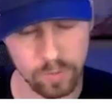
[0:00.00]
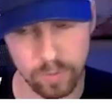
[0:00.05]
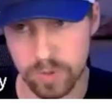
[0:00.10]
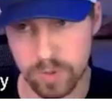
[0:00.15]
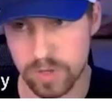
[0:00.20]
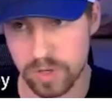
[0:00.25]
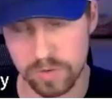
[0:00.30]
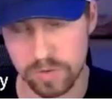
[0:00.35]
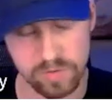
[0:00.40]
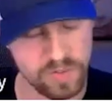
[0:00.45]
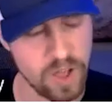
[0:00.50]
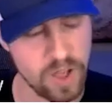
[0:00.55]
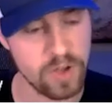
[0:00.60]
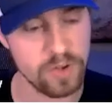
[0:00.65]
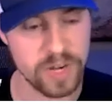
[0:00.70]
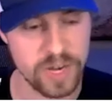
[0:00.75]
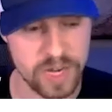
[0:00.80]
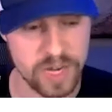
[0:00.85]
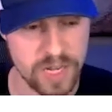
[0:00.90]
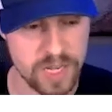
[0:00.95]
We can
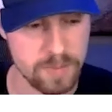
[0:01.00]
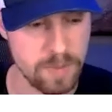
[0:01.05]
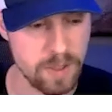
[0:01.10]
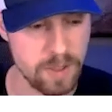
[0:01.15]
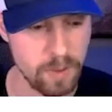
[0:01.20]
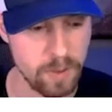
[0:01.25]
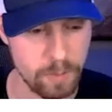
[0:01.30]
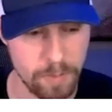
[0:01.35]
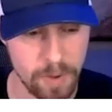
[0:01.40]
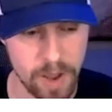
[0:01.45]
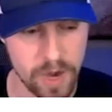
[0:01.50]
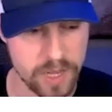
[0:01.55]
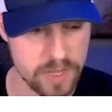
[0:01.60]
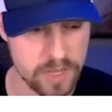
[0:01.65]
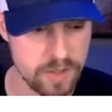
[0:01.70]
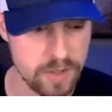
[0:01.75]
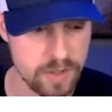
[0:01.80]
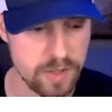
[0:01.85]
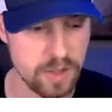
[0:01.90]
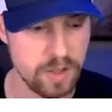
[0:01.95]
validate email,
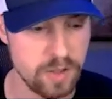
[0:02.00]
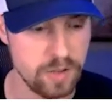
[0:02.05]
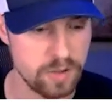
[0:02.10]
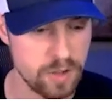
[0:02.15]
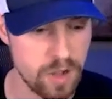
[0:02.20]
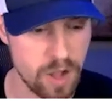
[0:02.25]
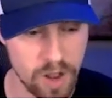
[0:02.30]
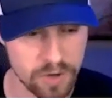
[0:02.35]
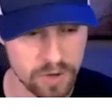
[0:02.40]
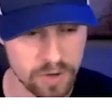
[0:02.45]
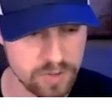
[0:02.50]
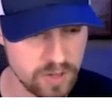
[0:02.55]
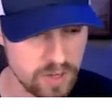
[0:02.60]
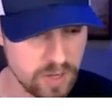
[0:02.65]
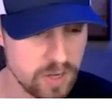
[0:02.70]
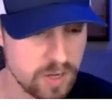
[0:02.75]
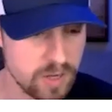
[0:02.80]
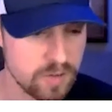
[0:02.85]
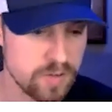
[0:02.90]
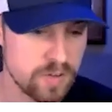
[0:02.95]
body,
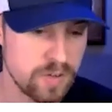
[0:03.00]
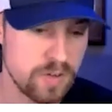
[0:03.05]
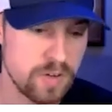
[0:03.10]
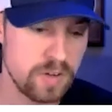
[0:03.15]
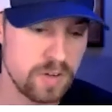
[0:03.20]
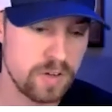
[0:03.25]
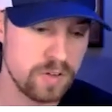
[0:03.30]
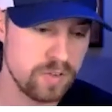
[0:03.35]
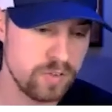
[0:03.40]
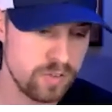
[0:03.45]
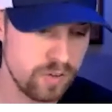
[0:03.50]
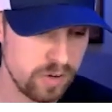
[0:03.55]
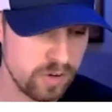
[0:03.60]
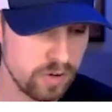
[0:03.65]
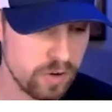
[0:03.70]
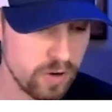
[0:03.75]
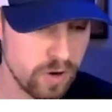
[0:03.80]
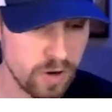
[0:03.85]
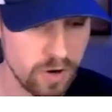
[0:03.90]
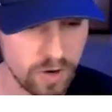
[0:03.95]
content,
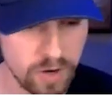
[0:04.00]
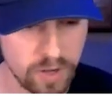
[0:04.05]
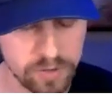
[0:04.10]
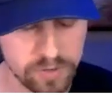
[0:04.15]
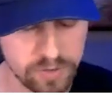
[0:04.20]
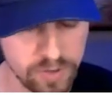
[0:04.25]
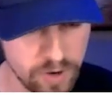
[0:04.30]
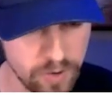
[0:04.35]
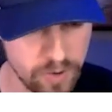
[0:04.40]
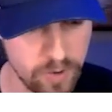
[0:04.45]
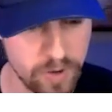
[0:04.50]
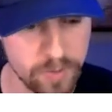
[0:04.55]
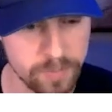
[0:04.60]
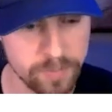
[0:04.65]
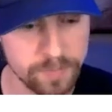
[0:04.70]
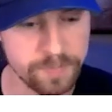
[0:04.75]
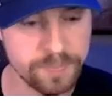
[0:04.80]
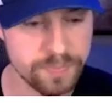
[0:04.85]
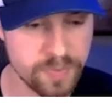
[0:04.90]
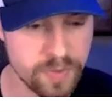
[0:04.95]
sender, etc.
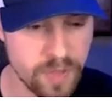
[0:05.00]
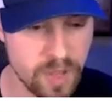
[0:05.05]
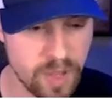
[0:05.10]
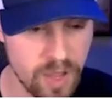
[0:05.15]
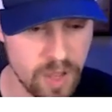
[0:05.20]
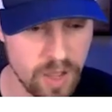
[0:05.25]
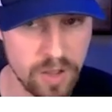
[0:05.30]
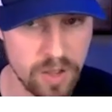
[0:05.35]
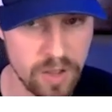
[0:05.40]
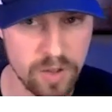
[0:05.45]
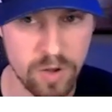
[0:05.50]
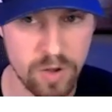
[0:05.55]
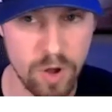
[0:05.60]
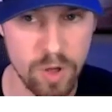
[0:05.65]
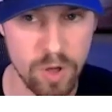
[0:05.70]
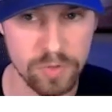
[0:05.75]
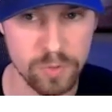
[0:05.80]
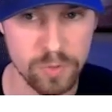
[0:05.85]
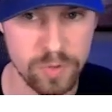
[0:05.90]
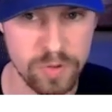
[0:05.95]

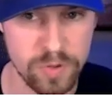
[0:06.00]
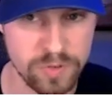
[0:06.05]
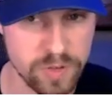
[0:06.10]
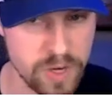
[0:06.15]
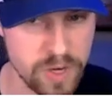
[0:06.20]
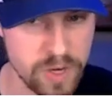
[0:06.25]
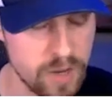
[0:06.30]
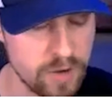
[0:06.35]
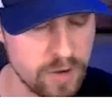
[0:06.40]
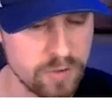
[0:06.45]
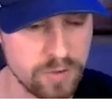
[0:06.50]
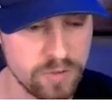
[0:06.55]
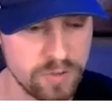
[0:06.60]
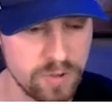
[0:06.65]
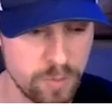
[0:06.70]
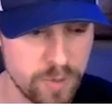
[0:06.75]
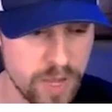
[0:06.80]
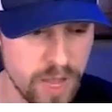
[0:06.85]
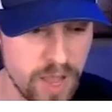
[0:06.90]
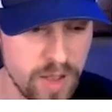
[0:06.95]
All through these connections
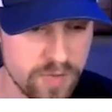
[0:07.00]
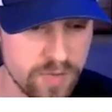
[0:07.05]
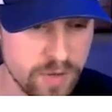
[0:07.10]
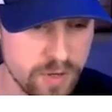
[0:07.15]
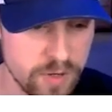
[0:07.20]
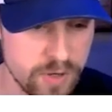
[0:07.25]
that we have